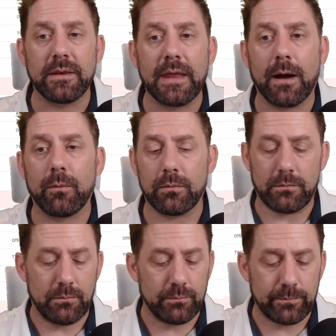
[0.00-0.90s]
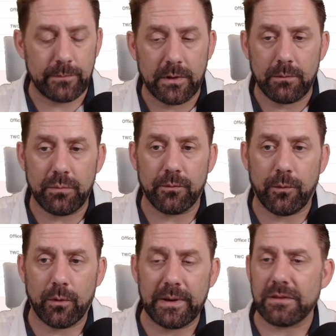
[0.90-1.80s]
Now,
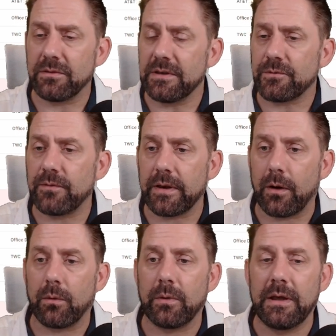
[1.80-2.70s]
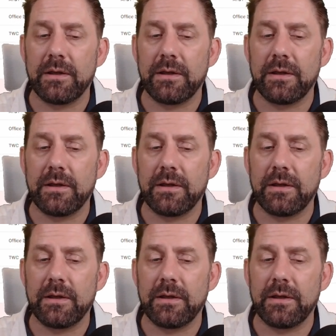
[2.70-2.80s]
before we end this video,